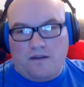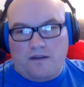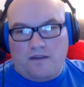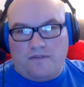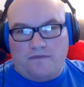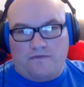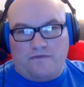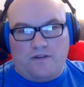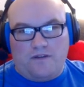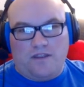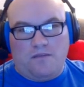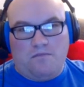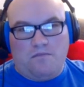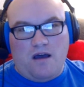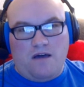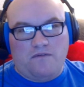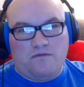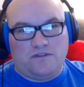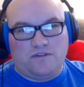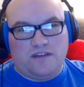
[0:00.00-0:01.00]
for the
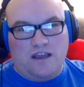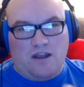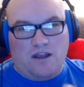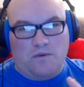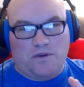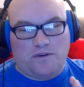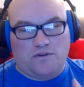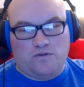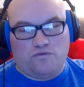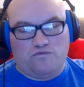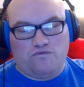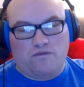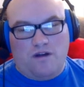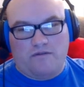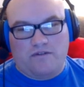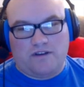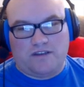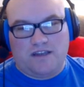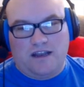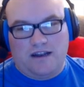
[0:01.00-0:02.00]
Marvel side, which was
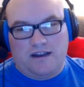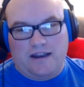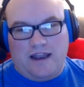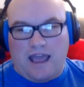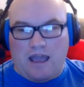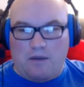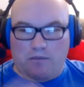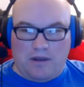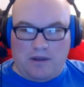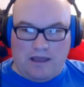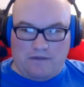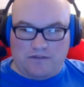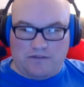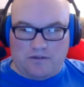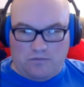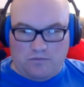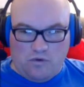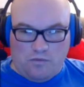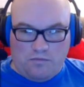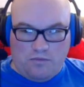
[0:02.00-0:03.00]
rather exciting, and we'll have
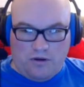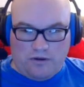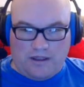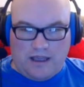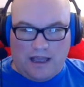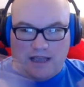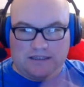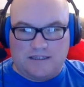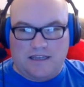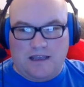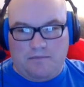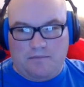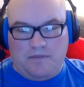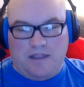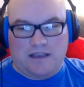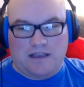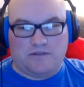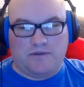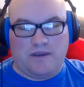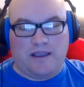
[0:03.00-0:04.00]
some more podcasts up
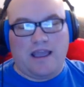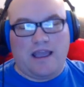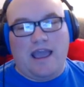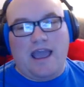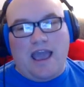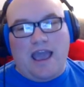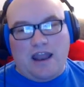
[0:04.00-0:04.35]
next week.